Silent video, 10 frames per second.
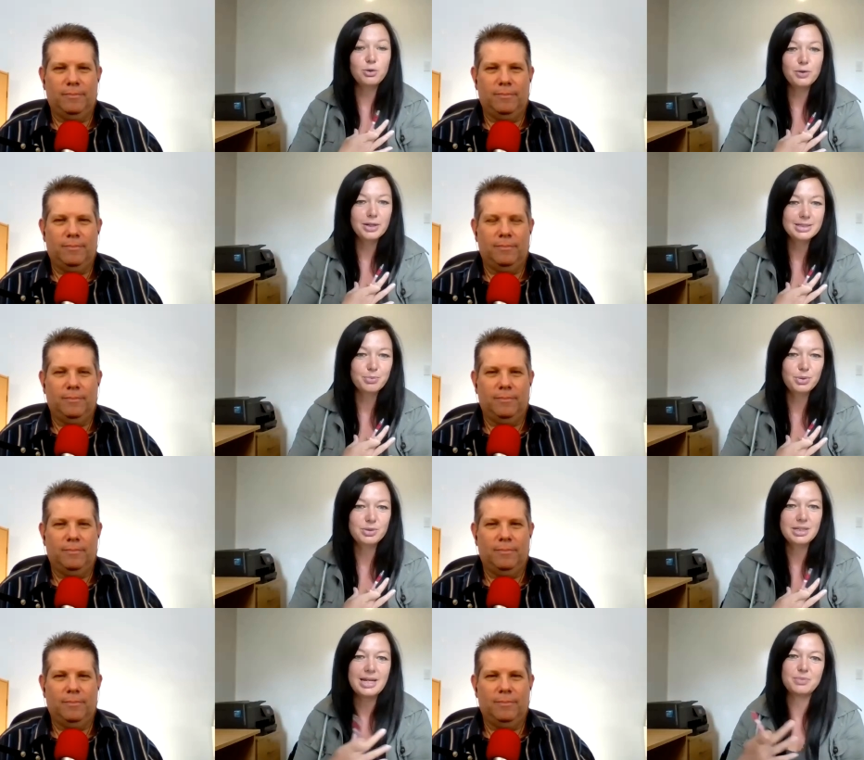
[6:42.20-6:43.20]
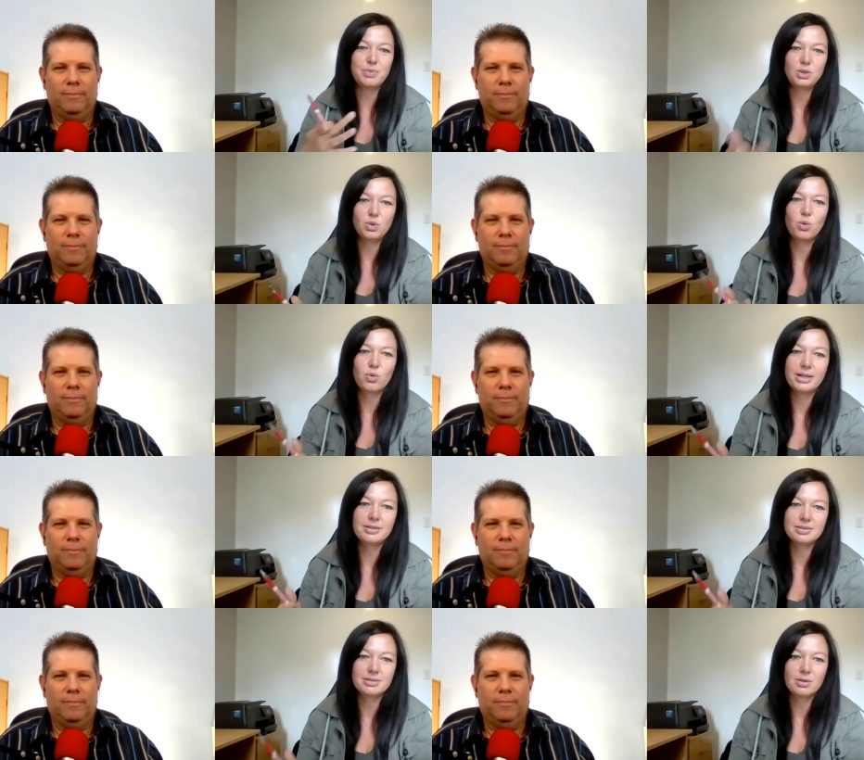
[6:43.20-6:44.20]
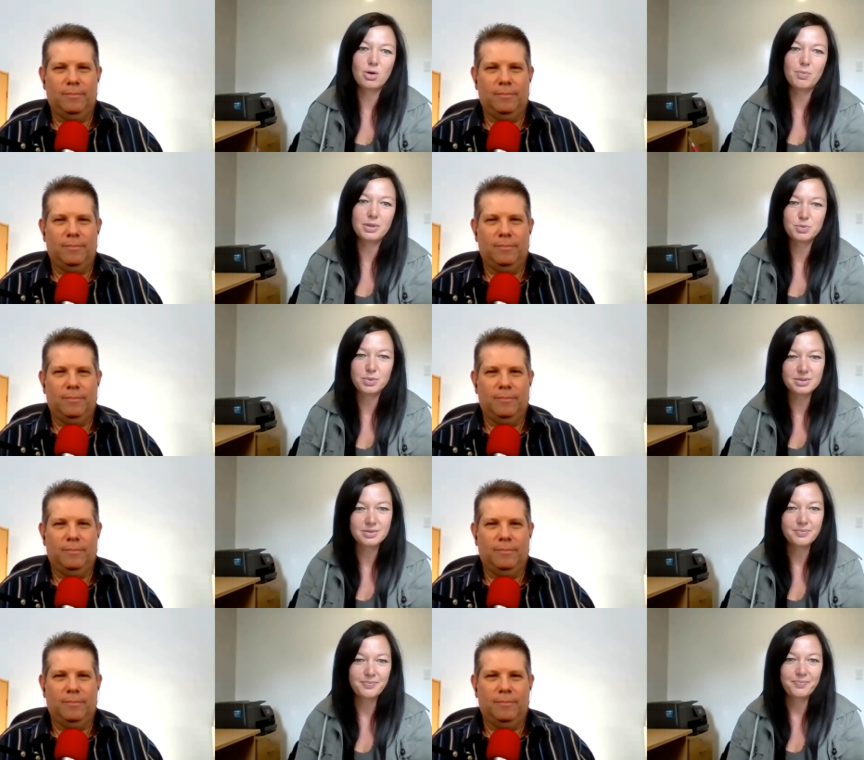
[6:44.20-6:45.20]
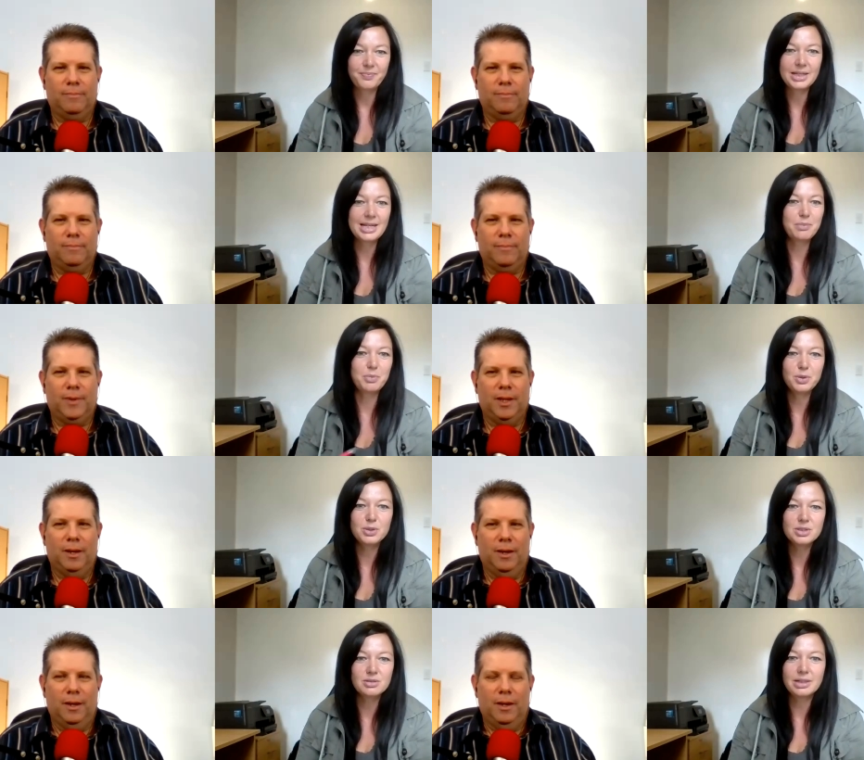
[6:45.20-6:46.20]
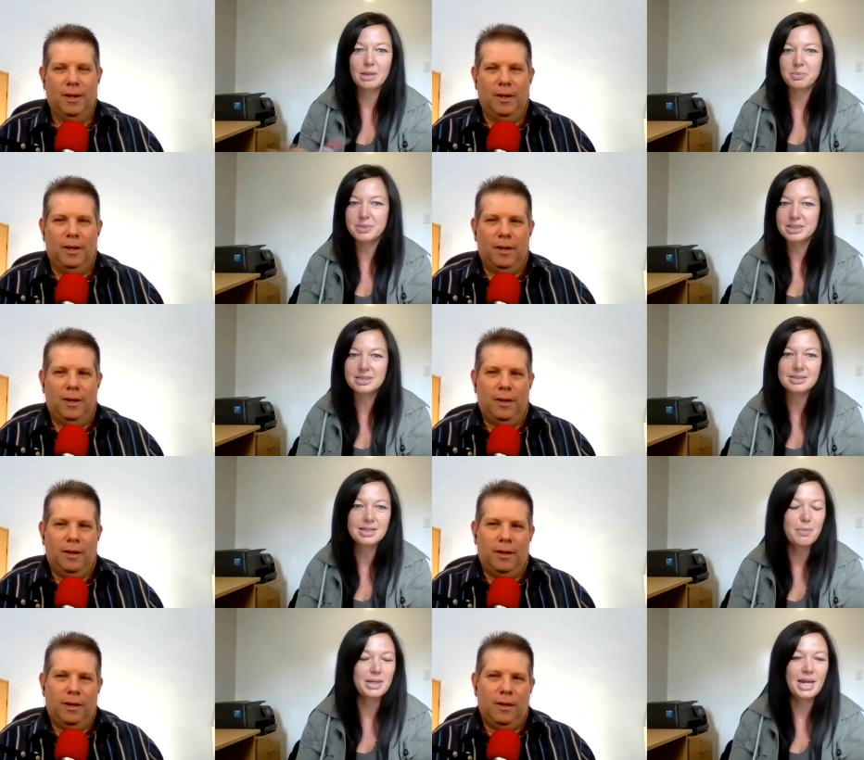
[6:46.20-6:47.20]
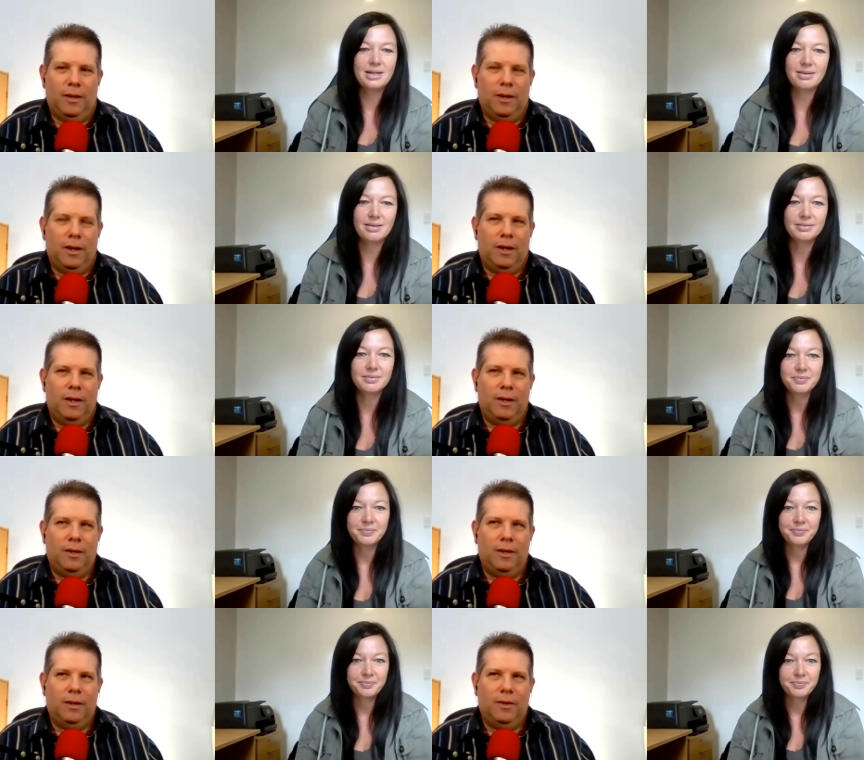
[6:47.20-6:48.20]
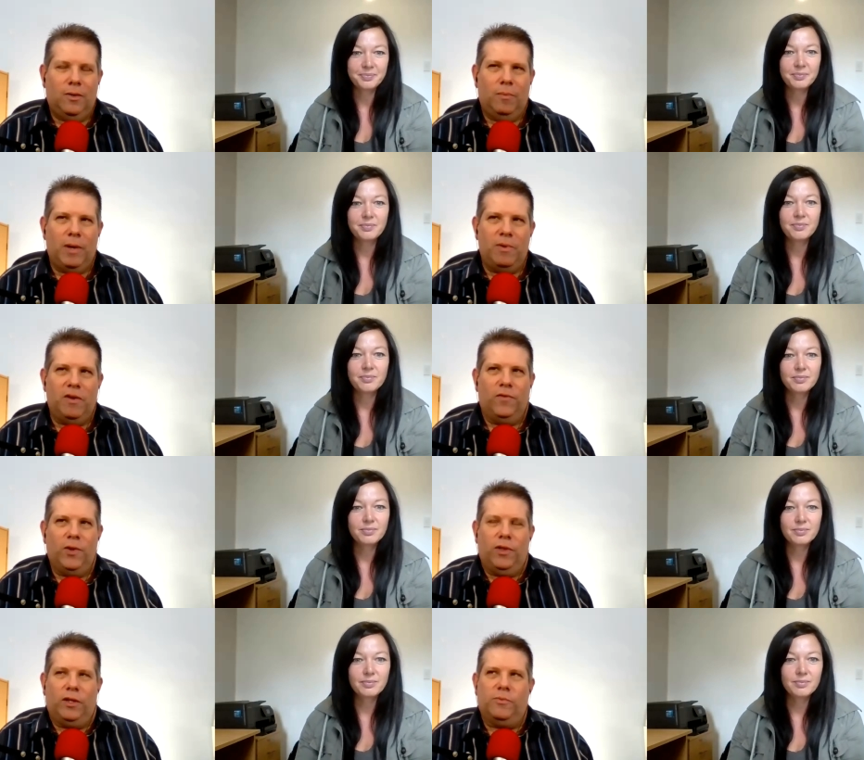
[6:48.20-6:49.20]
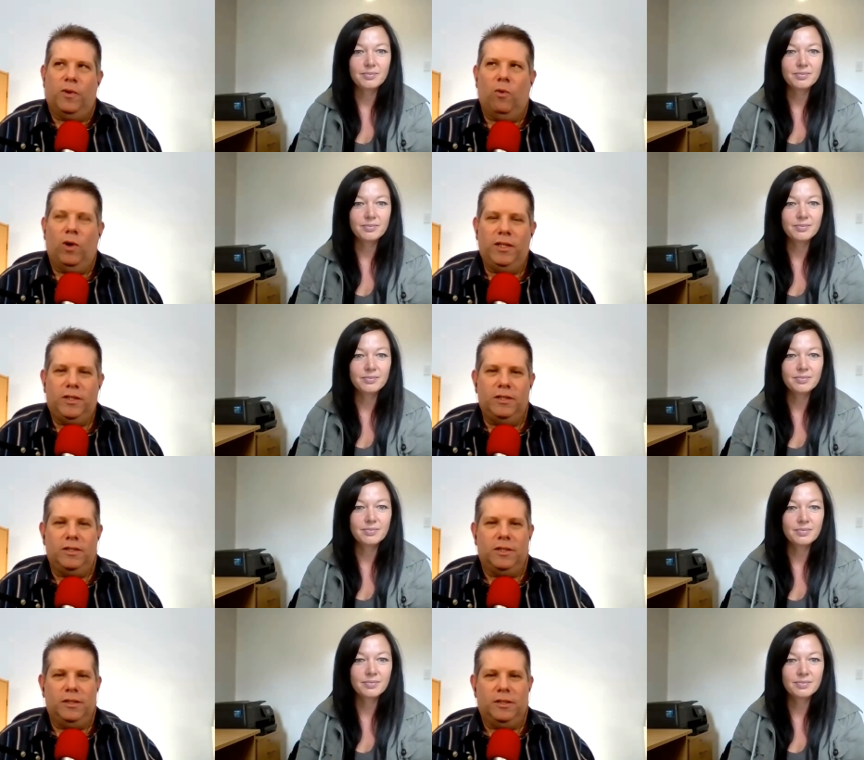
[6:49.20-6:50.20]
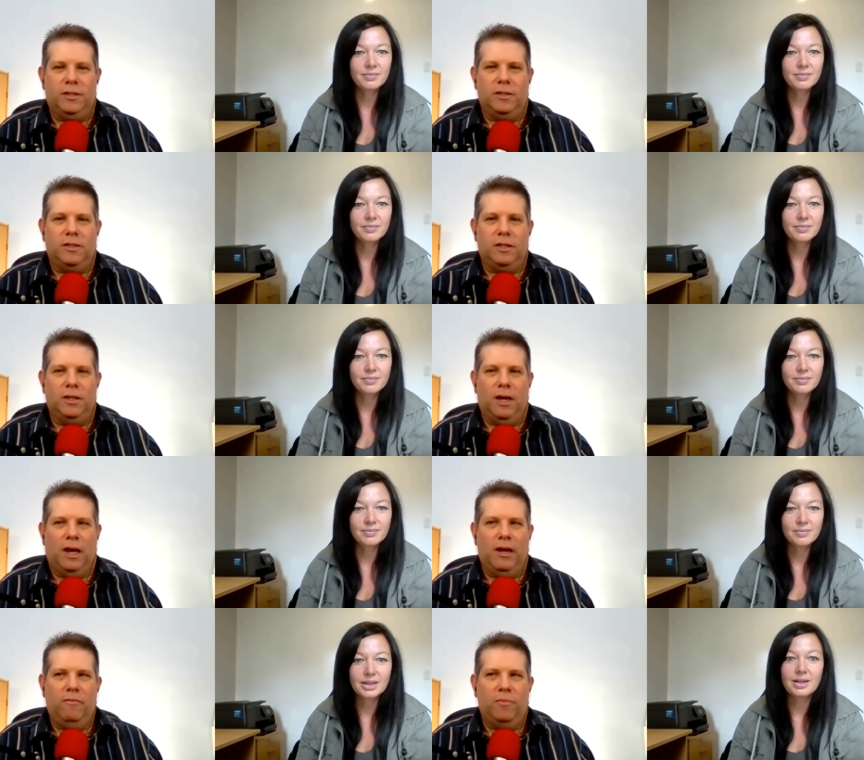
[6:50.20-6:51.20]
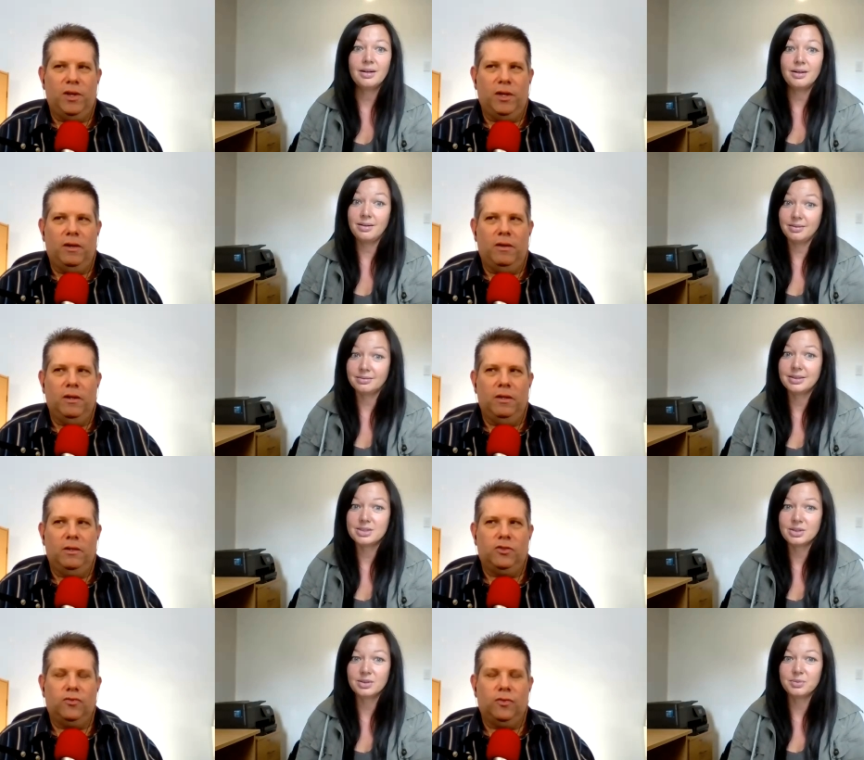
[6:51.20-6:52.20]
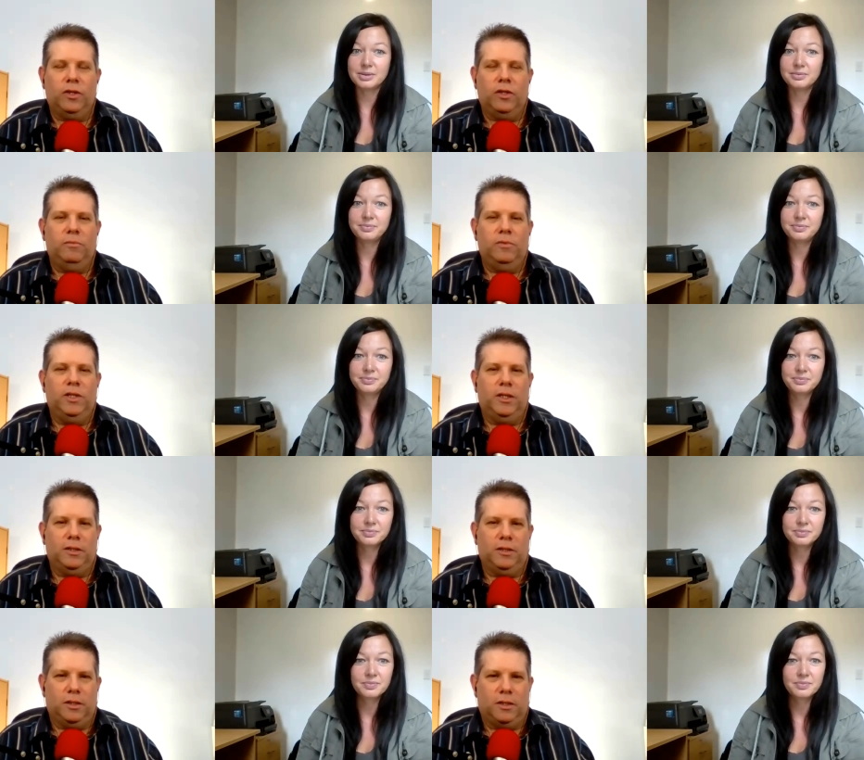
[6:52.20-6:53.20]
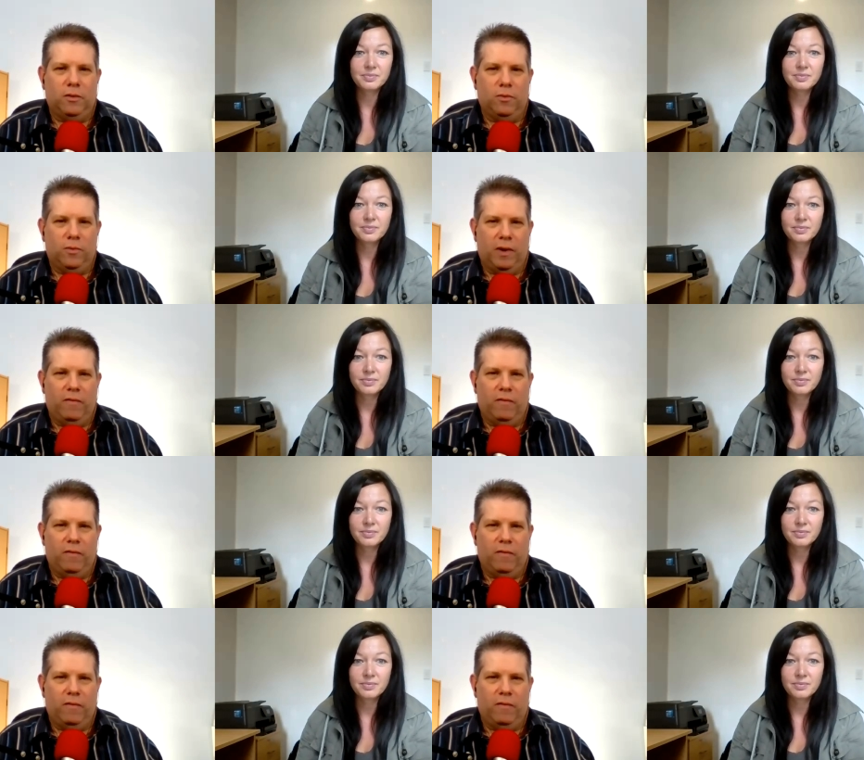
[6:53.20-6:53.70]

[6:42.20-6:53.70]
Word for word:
Speaker 1: you feel as a person has been your greatest accomplishment? It can be personal, it can be business, it can be anything.
Speaker 2: Well, maybe a few things, but one is consistency. I have been extremely consistent with my